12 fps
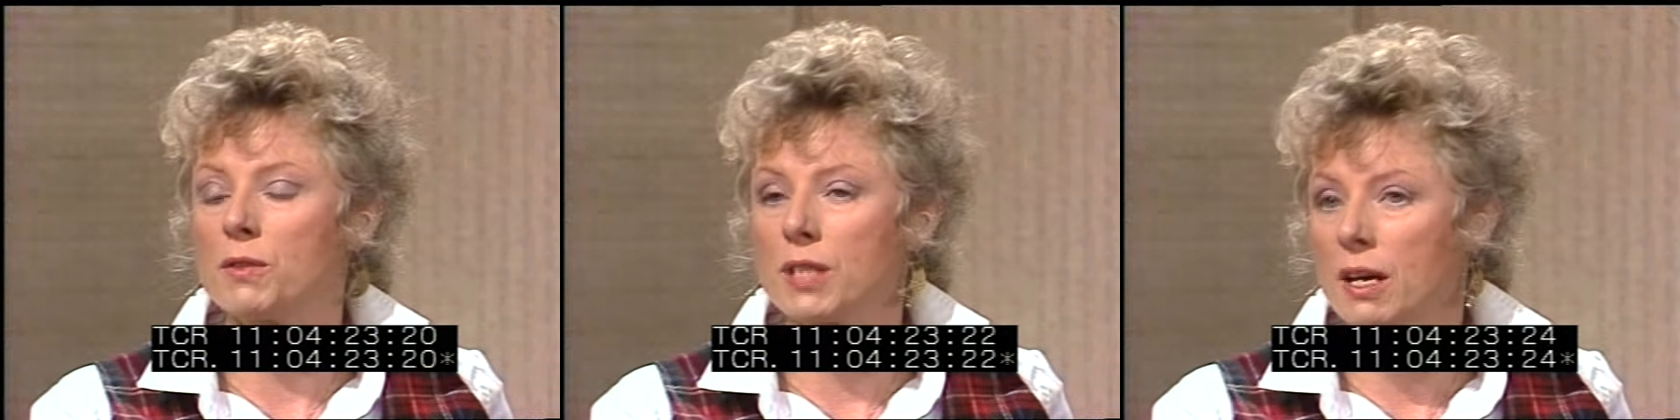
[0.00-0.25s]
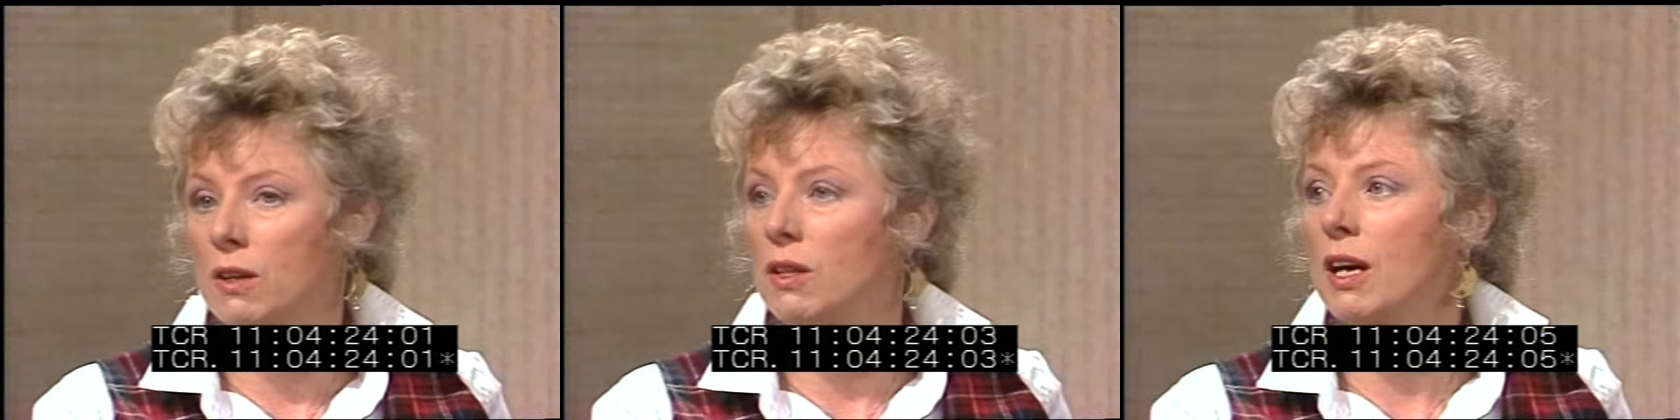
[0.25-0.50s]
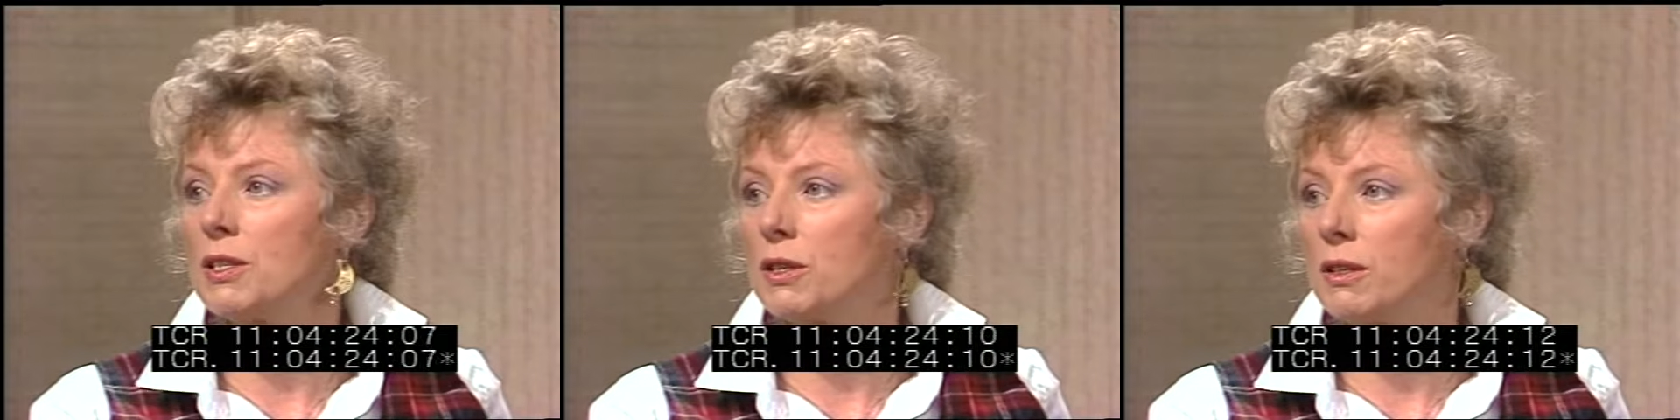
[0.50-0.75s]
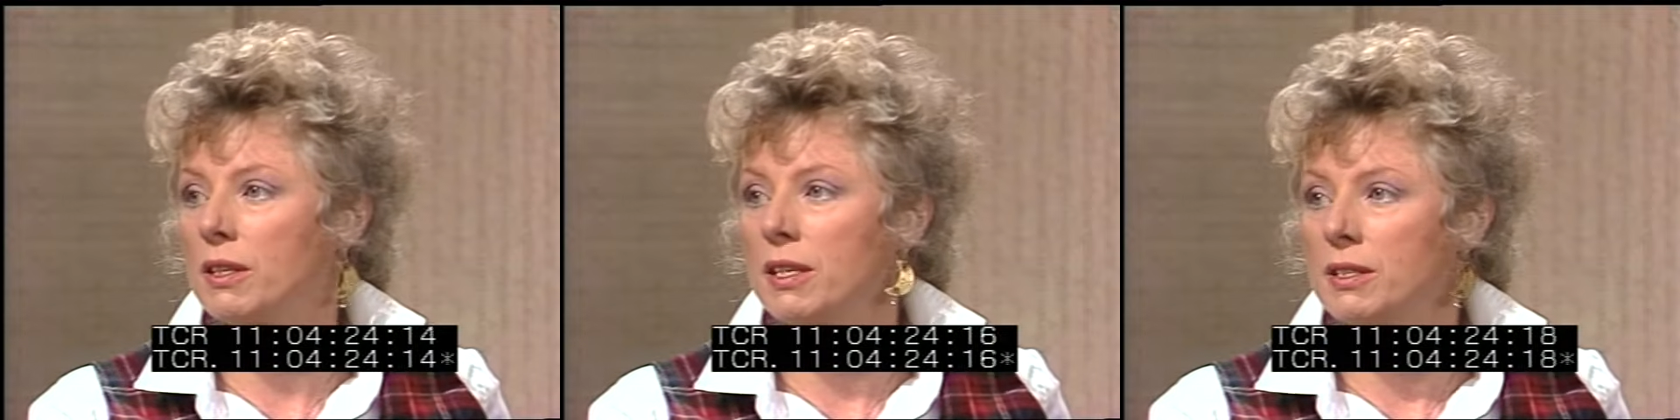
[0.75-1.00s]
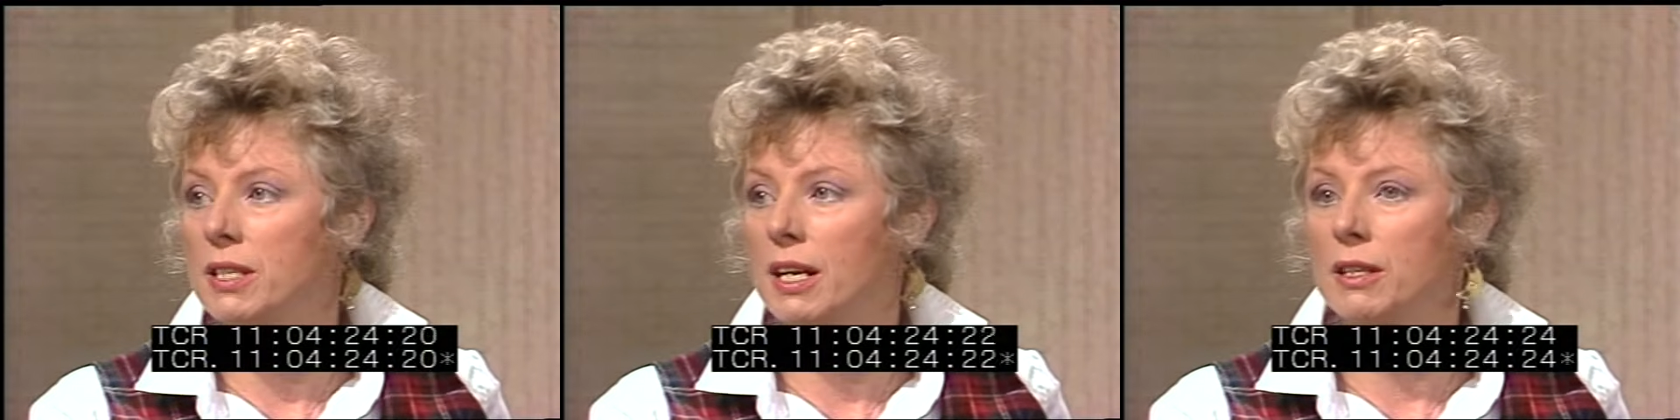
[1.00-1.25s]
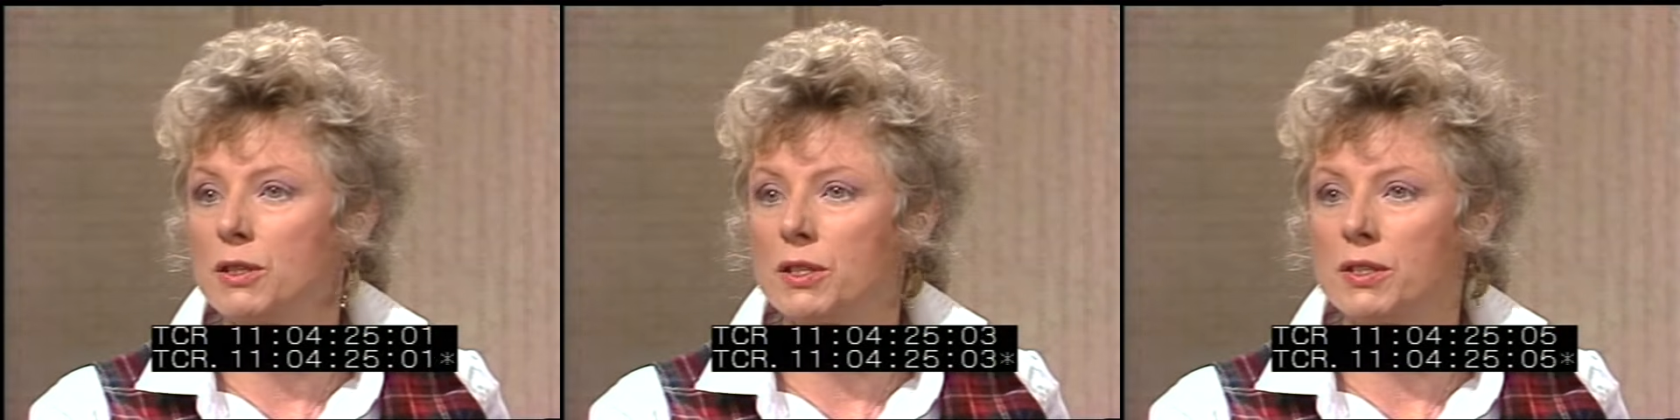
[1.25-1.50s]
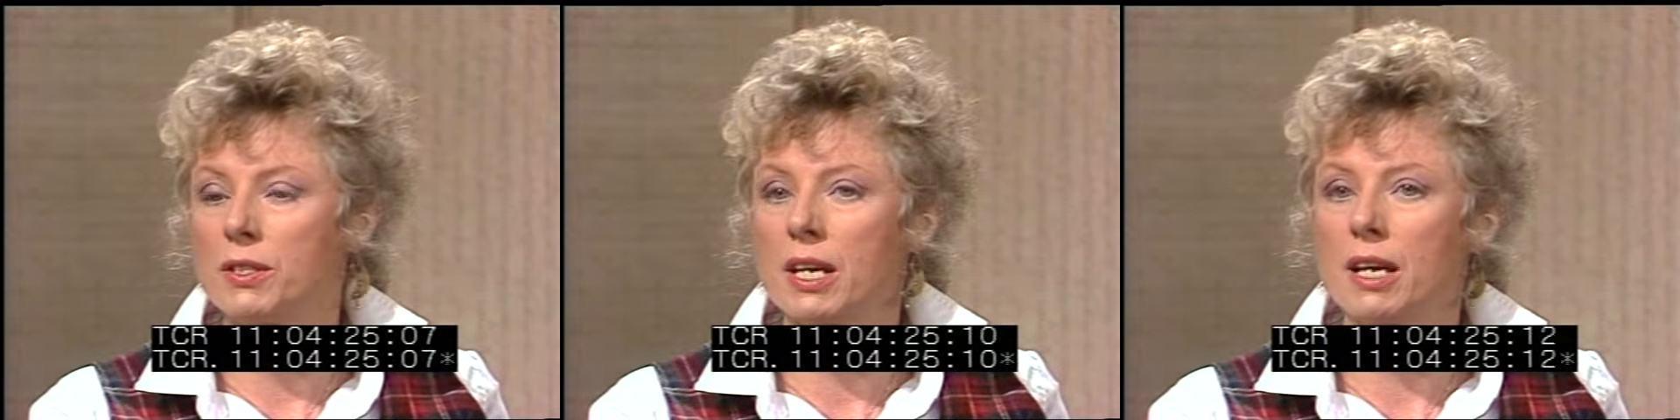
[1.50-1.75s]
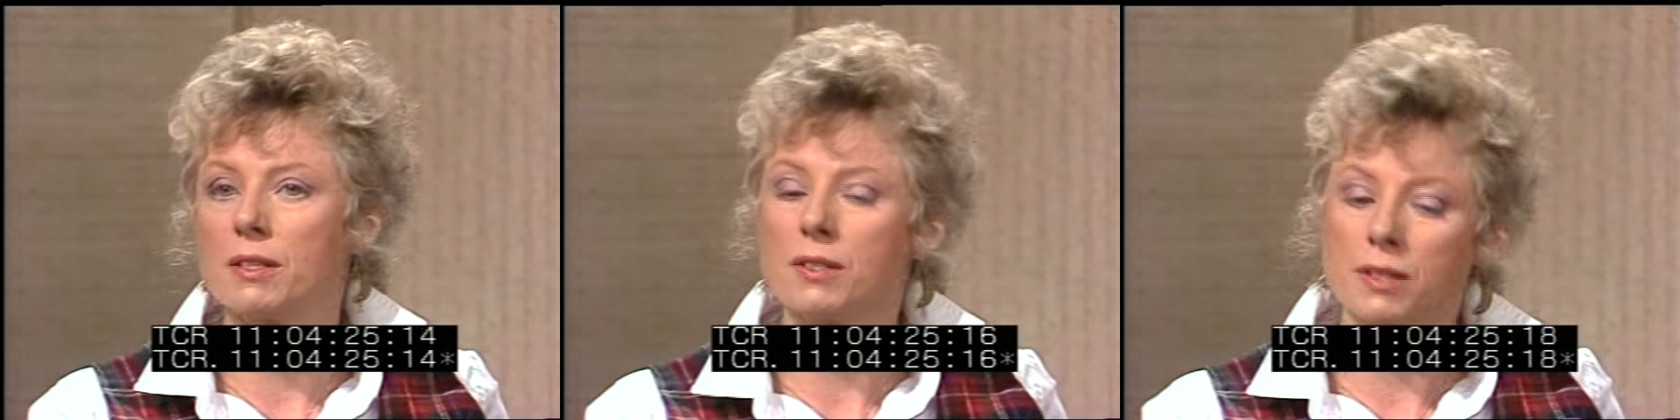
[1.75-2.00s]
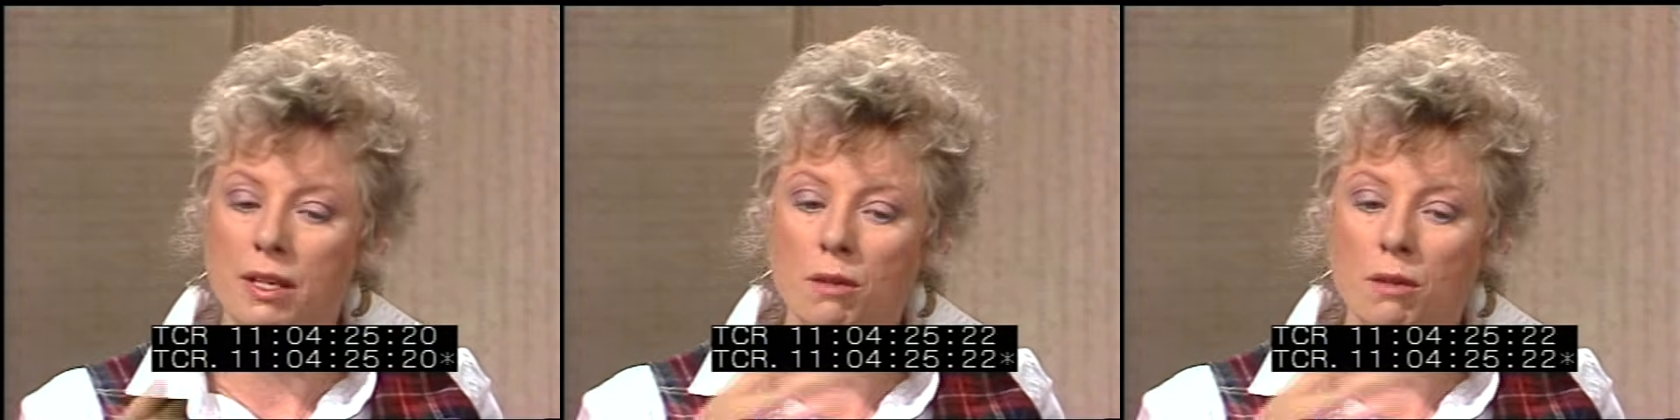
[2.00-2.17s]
of psychological and intelligence tests.